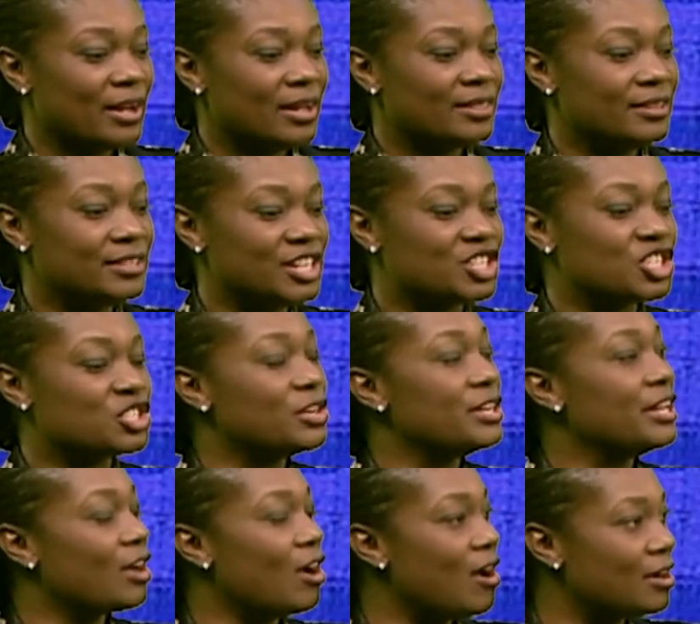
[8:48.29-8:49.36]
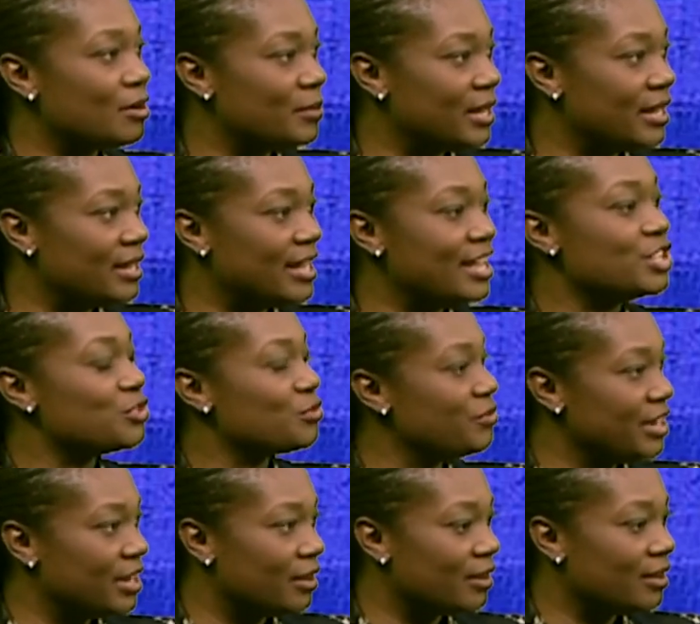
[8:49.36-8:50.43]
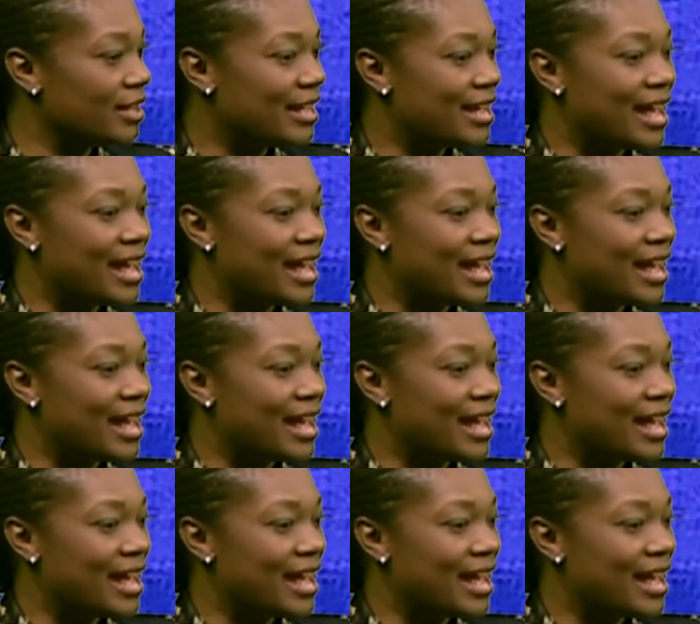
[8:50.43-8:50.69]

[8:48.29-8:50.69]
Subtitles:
the digital economy is real.